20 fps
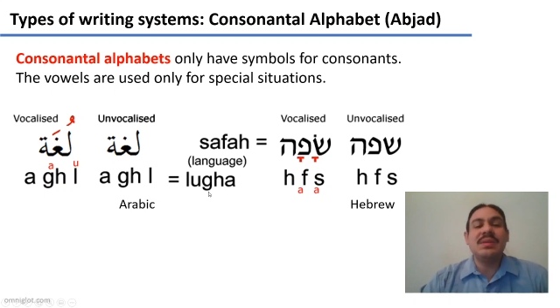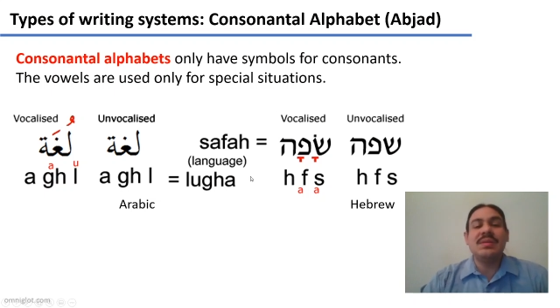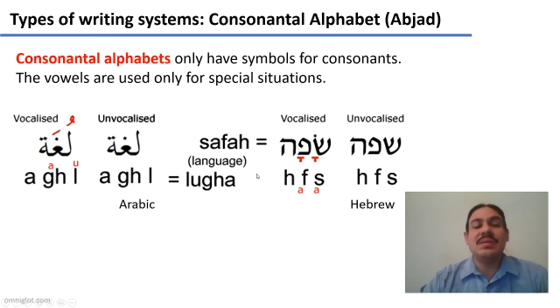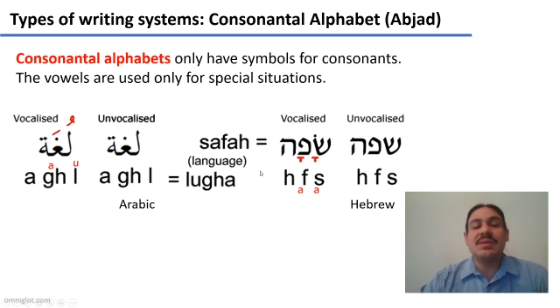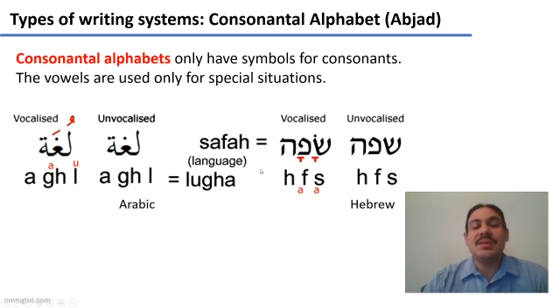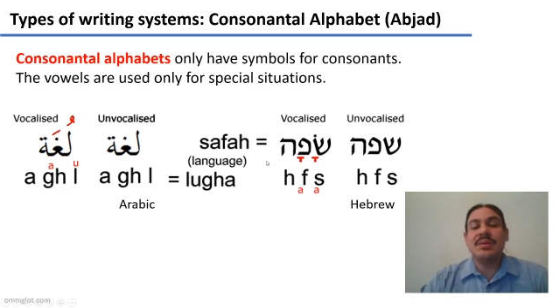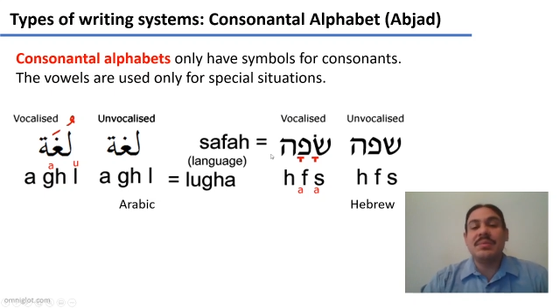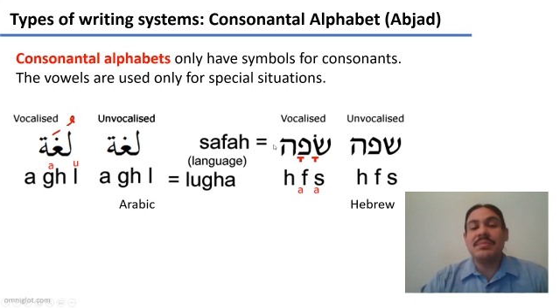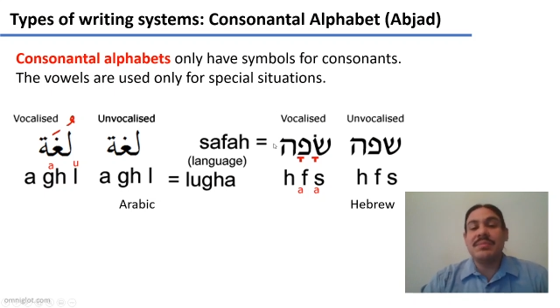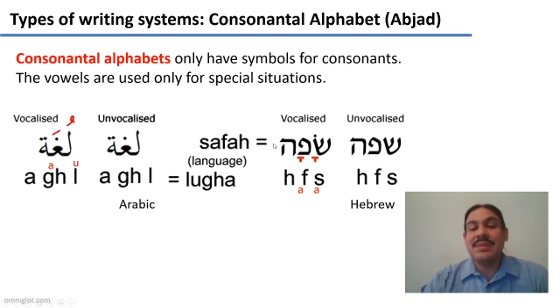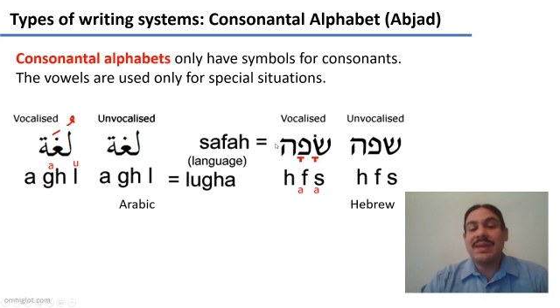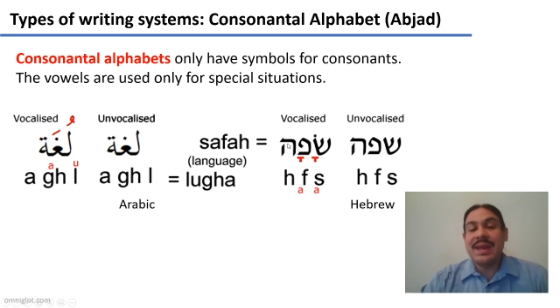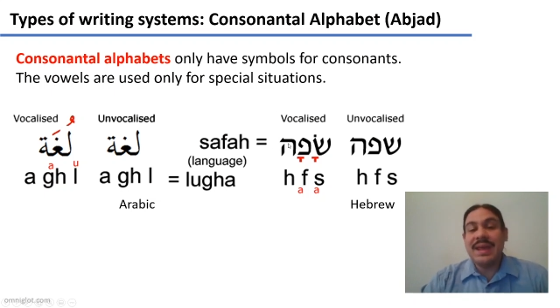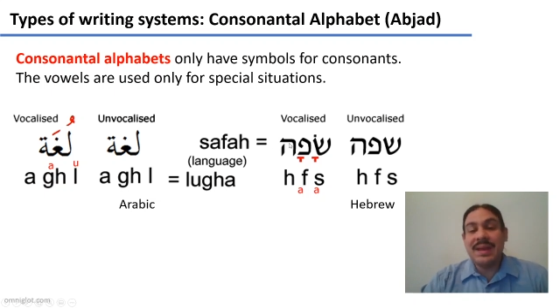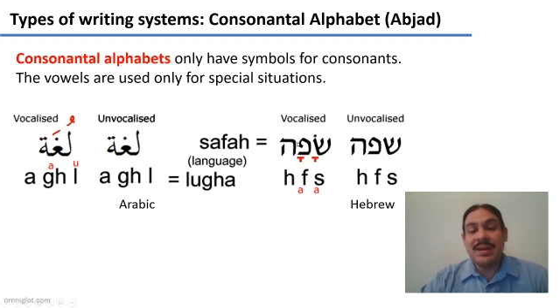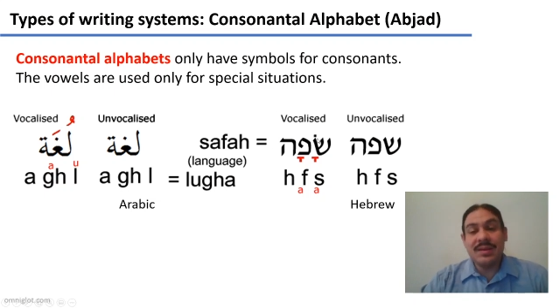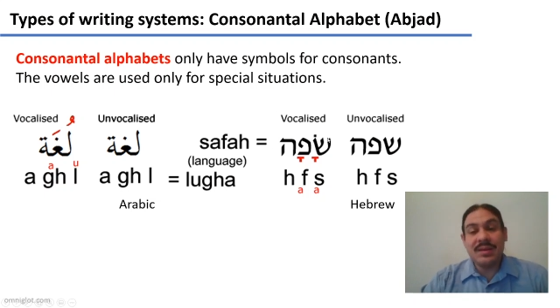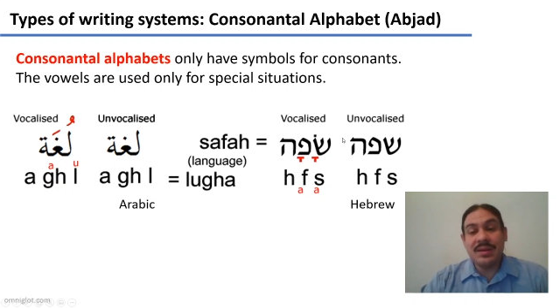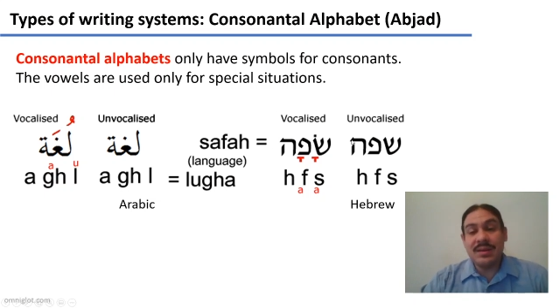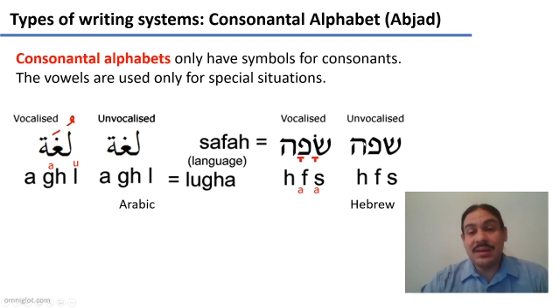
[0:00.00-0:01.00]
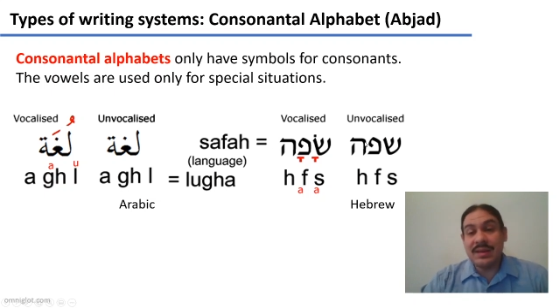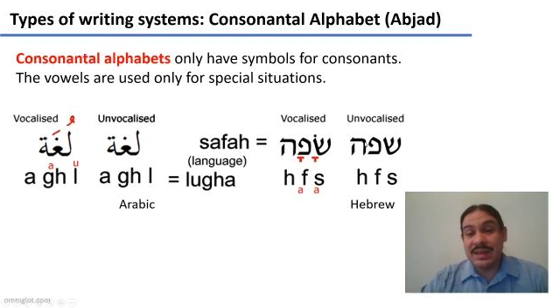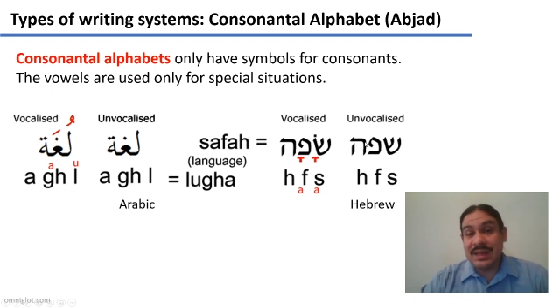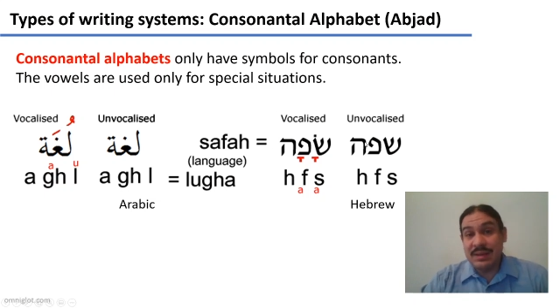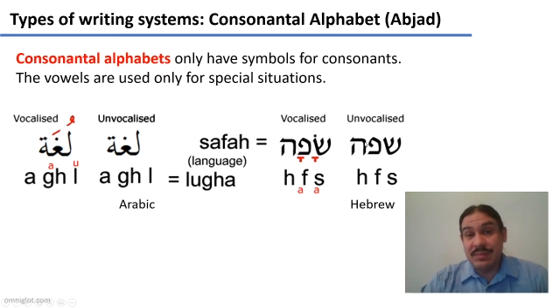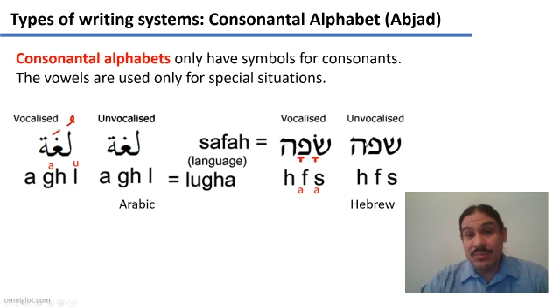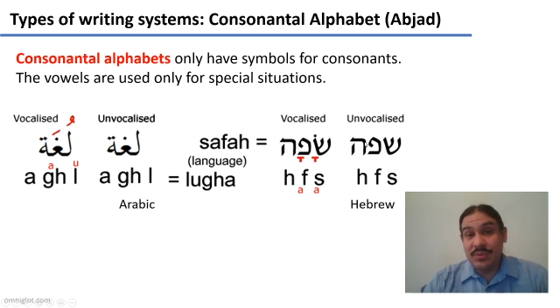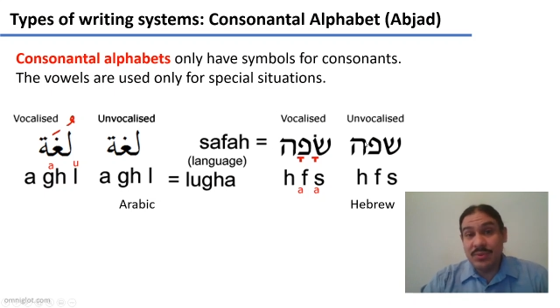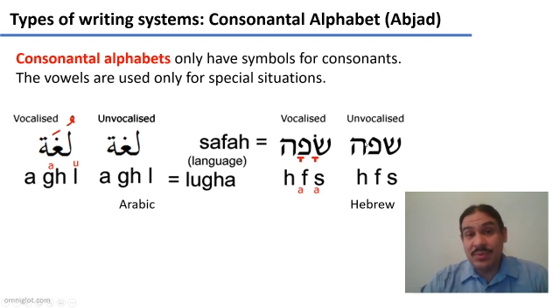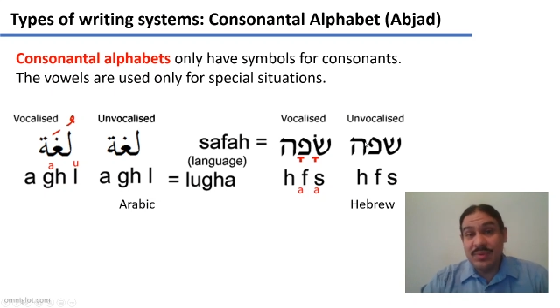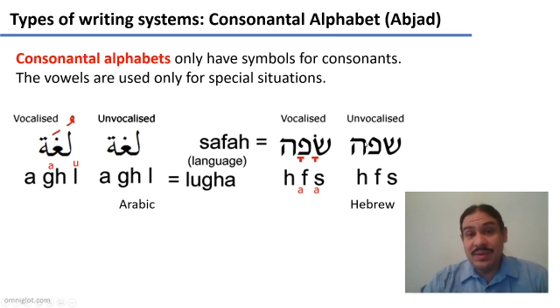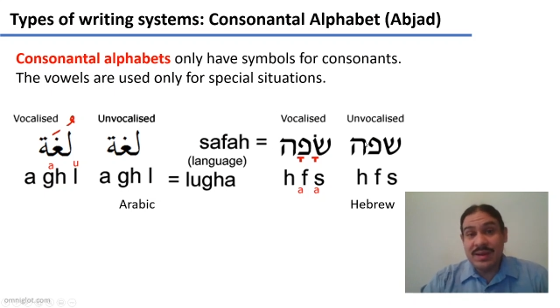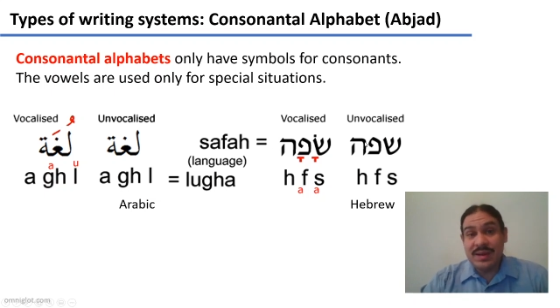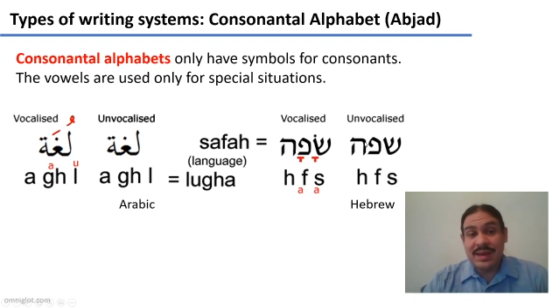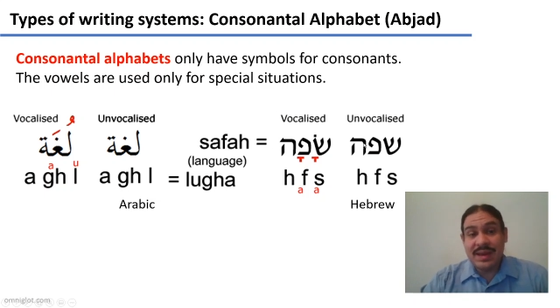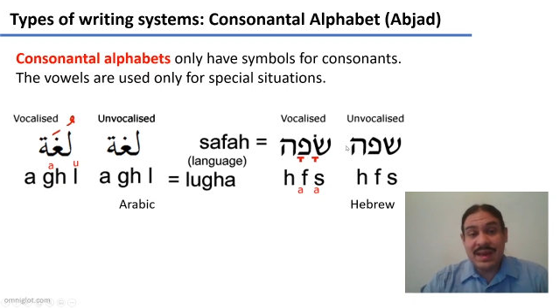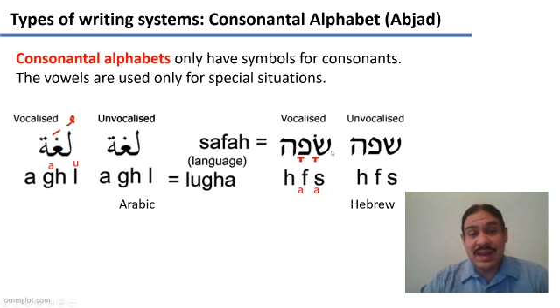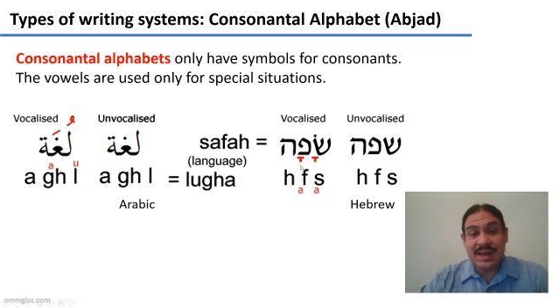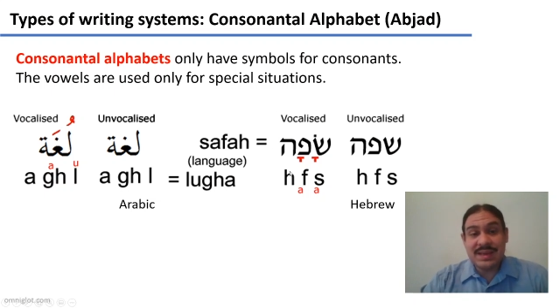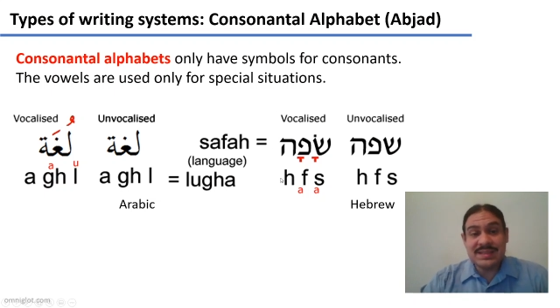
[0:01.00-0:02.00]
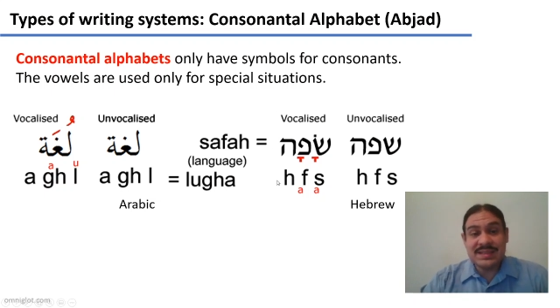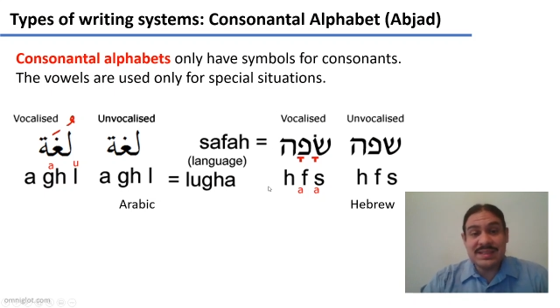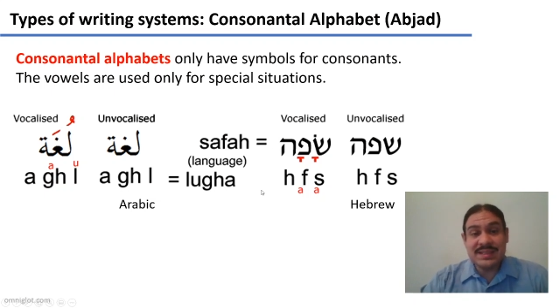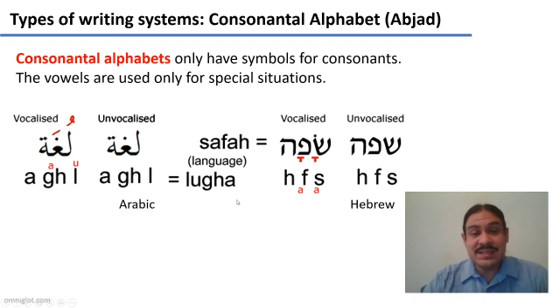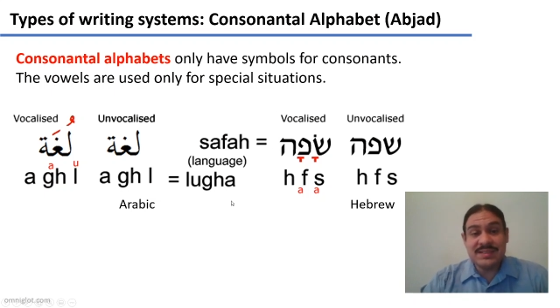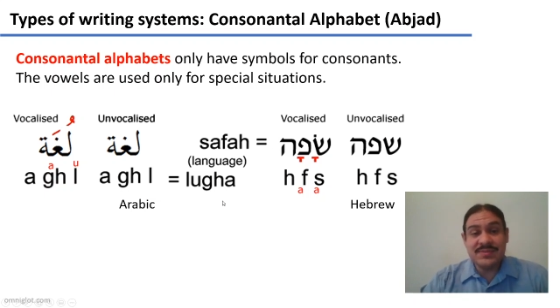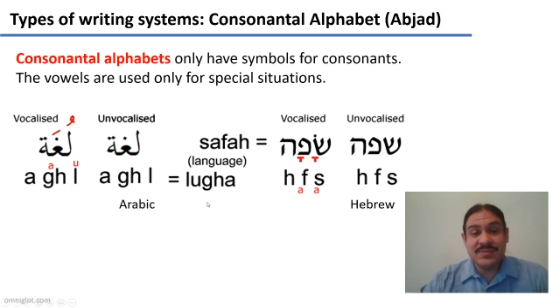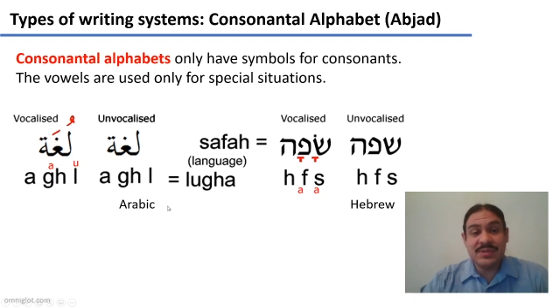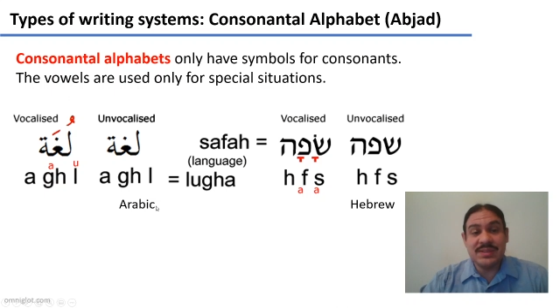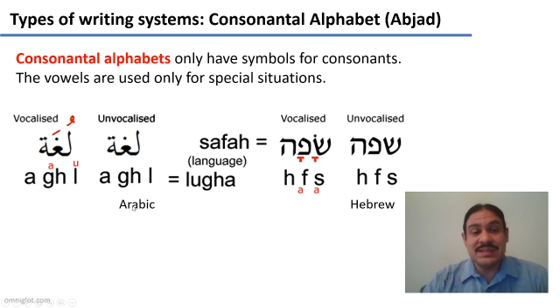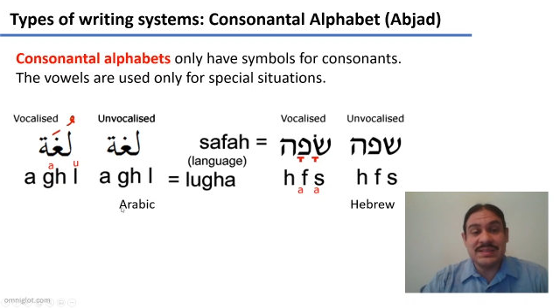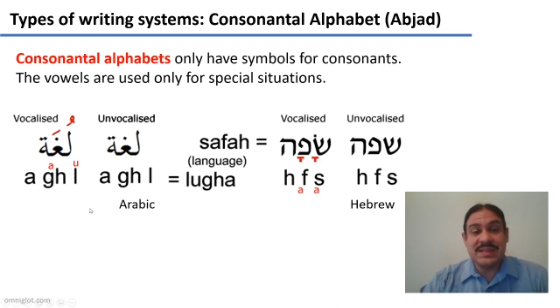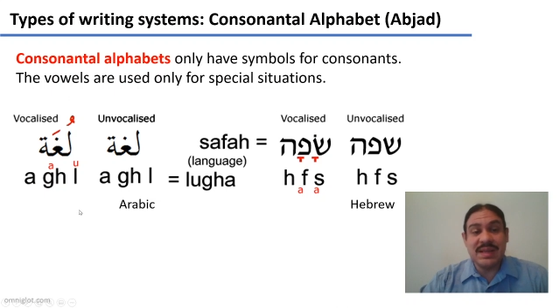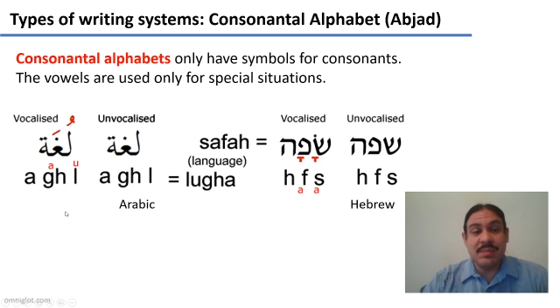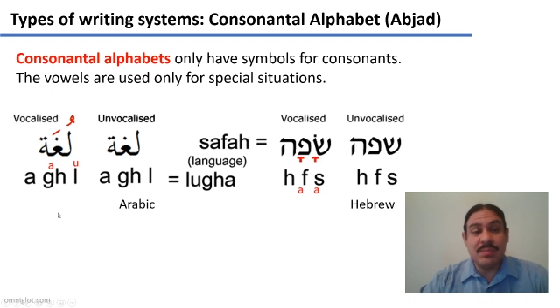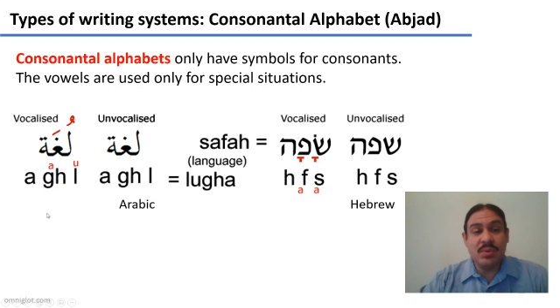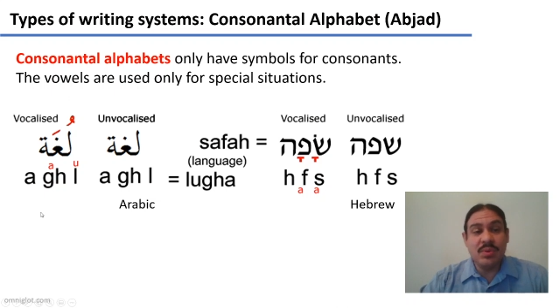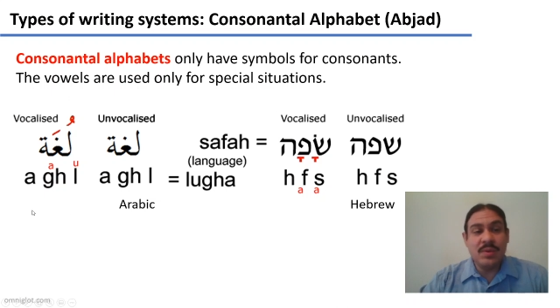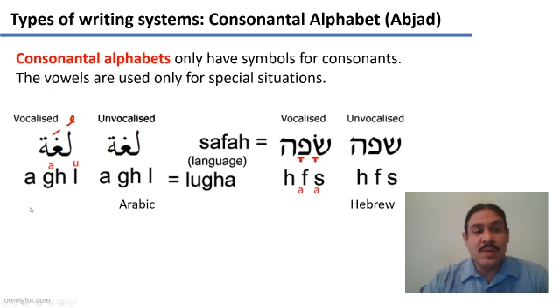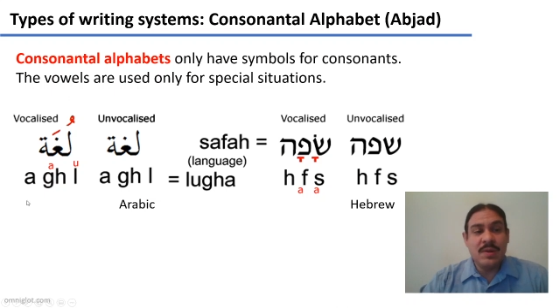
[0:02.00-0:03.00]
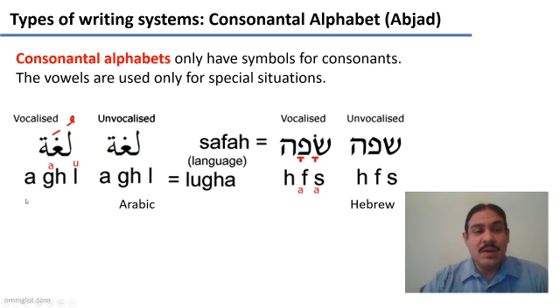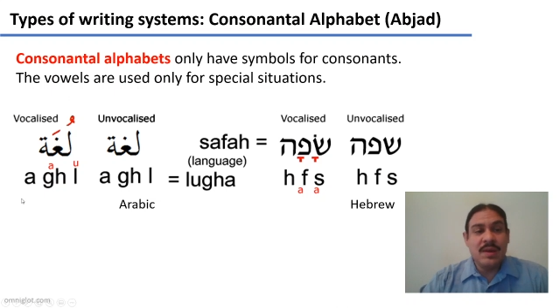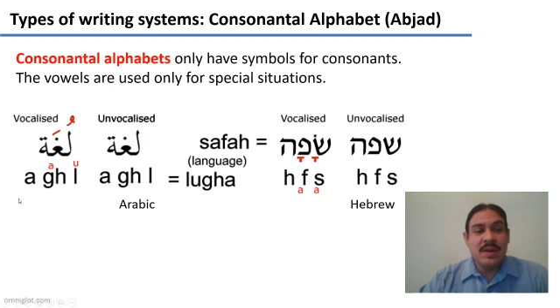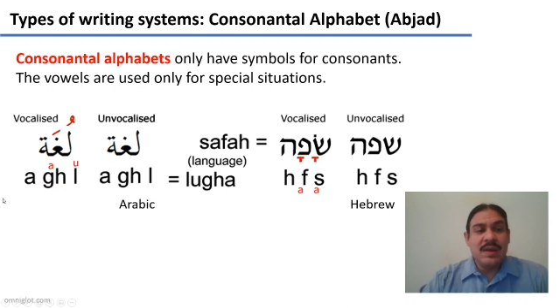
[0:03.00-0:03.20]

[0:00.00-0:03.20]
Um, uh, Hebrew has these, for example.